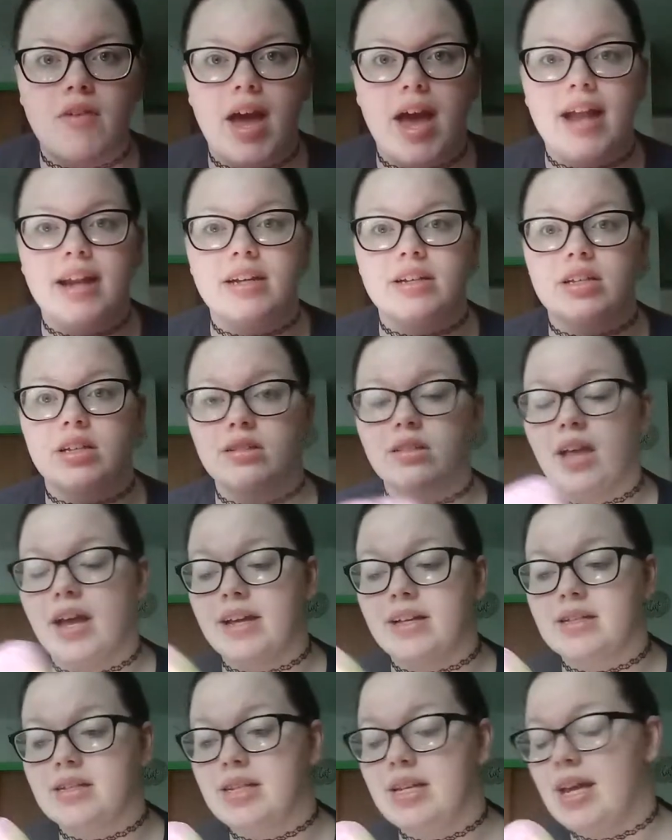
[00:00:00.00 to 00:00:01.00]
at it to
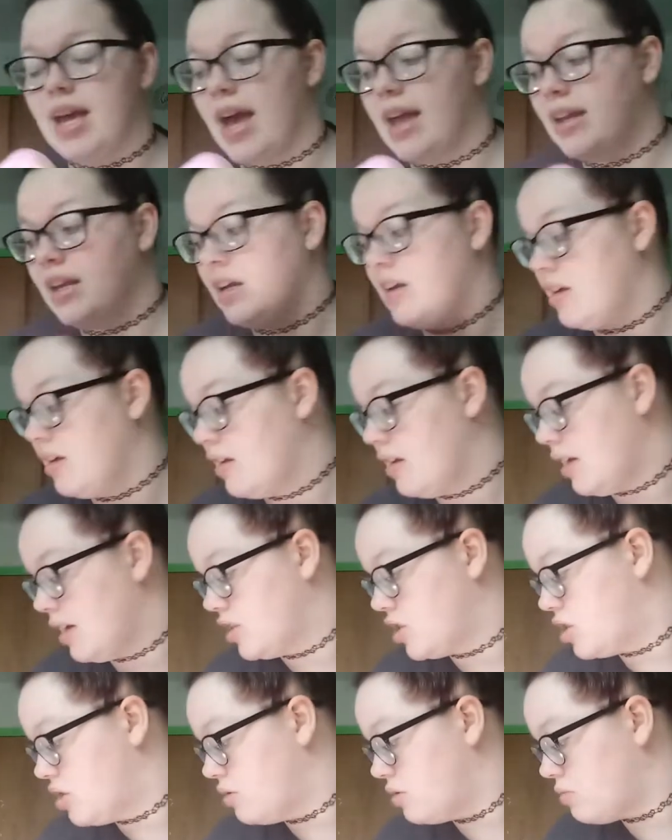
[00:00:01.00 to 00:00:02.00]
like see any
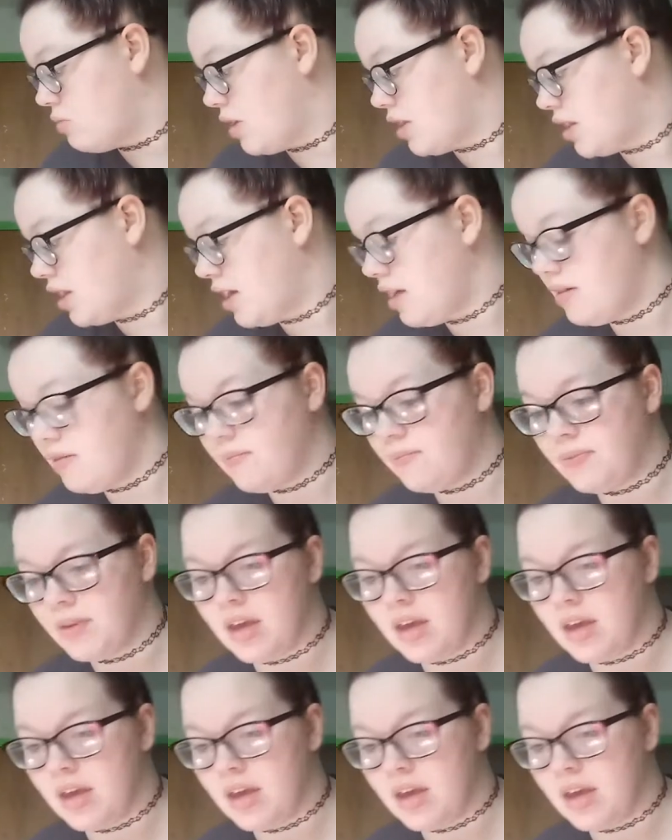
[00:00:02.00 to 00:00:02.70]
issues with it.